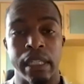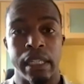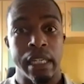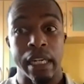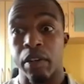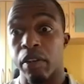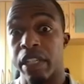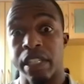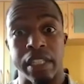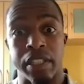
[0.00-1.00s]
And
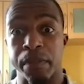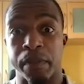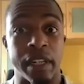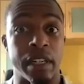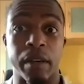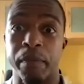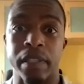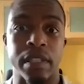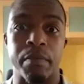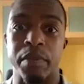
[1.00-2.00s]
honestly, just fell in love with
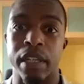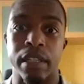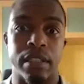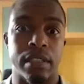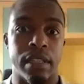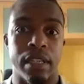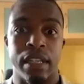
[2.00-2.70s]
the subject.